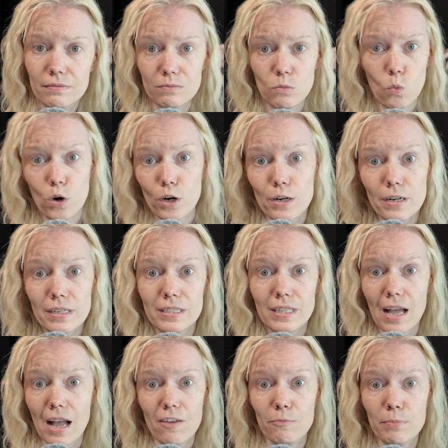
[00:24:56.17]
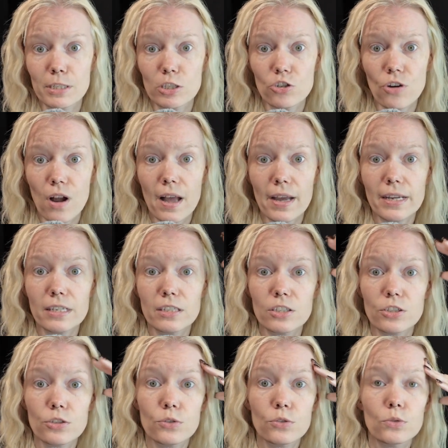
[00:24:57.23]
works. I've been trying
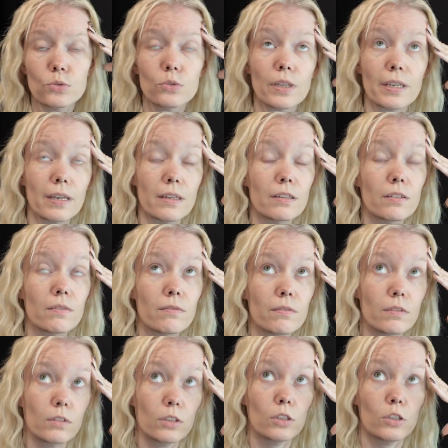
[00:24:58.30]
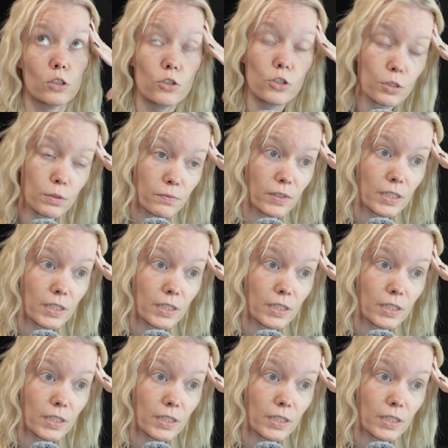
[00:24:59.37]
to look at YouTube